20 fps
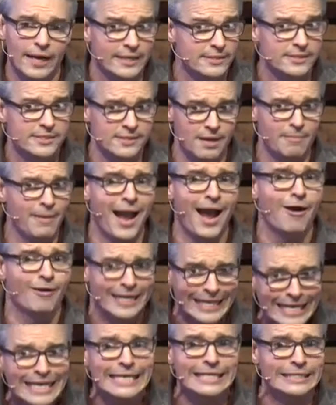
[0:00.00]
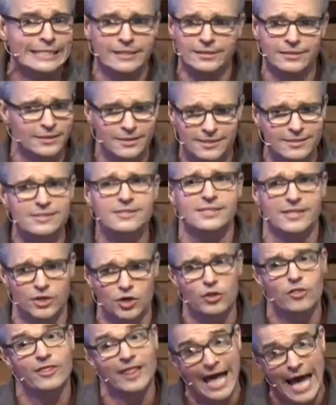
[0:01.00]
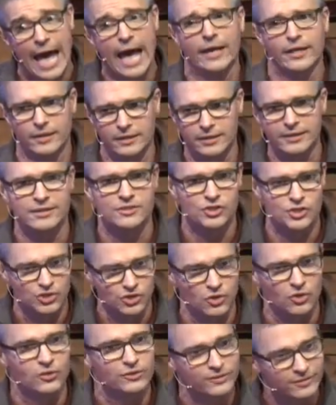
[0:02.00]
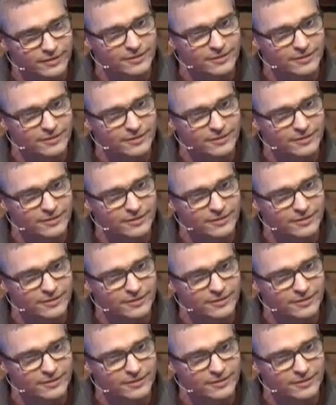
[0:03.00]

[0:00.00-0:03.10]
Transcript: and somehow he didn't consider that an insult.